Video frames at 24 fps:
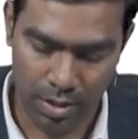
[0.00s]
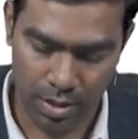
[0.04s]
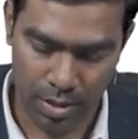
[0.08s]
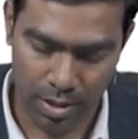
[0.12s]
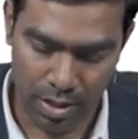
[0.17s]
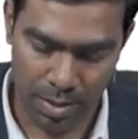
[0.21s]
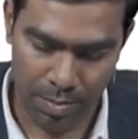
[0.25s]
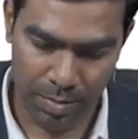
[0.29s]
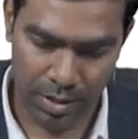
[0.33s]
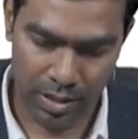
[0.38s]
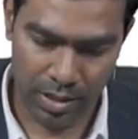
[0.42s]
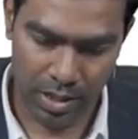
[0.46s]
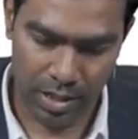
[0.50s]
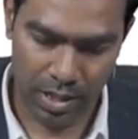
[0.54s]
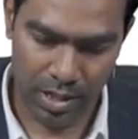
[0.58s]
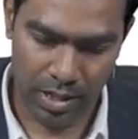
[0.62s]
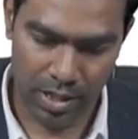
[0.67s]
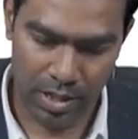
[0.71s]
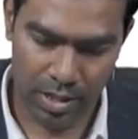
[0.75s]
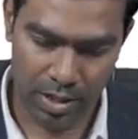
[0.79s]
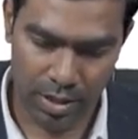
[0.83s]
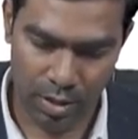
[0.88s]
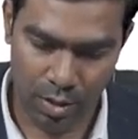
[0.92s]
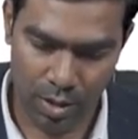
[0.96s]
Number
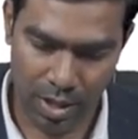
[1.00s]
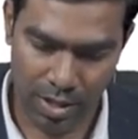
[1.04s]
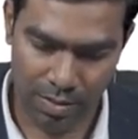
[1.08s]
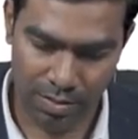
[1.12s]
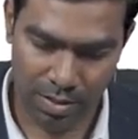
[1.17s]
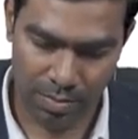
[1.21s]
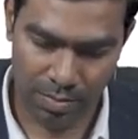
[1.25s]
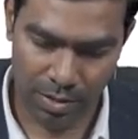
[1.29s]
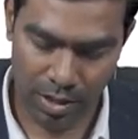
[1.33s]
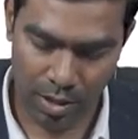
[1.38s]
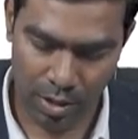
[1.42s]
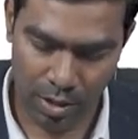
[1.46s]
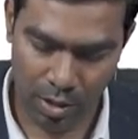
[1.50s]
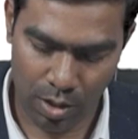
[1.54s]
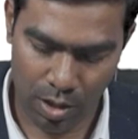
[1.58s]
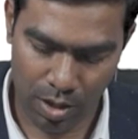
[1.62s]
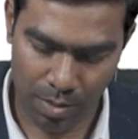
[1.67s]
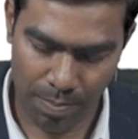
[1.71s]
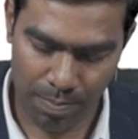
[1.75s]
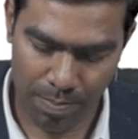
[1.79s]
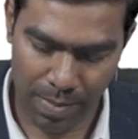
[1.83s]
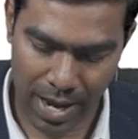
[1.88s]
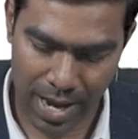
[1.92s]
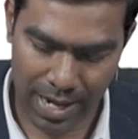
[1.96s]
three, you have something
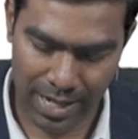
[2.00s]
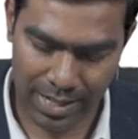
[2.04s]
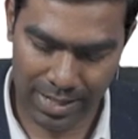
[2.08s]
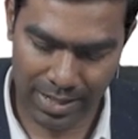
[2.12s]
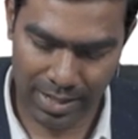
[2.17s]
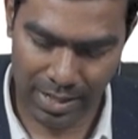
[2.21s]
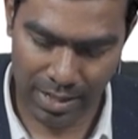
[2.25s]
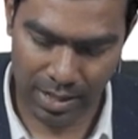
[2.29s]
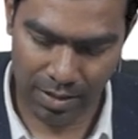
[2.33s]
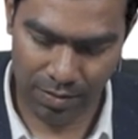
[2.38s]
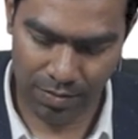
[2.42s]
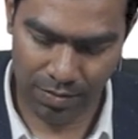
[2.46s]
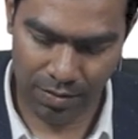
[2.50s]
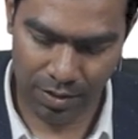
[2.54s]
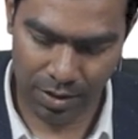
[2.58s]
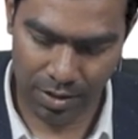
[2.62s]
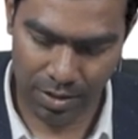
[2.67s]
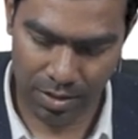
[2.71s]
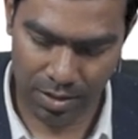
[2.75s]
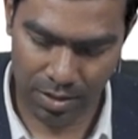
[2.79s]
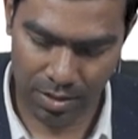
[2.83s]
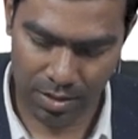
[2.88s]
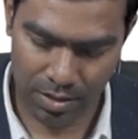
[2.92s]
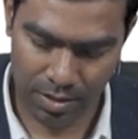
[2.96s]
called parasitic
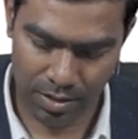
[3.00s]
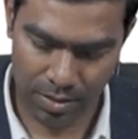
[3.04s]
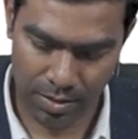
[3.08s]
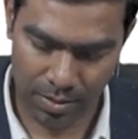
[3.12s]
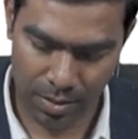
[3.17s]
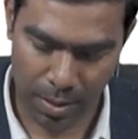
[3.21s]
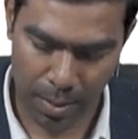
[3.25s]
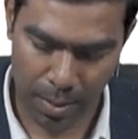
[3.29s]
infections.